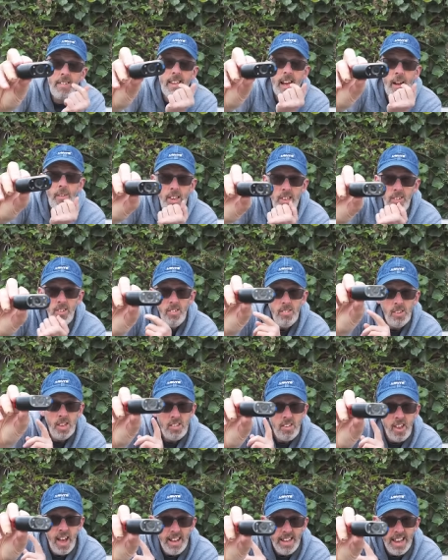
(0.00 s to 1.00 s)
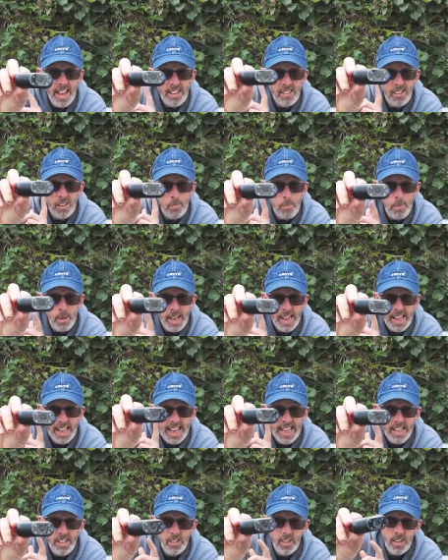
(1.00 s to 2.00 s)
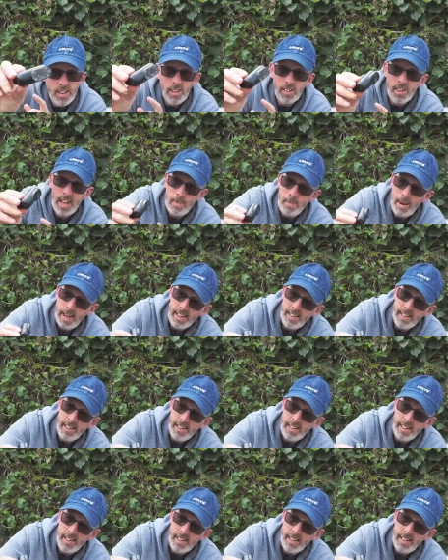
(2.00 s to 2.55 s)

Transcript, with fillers: Now this is a 1080p internal camera.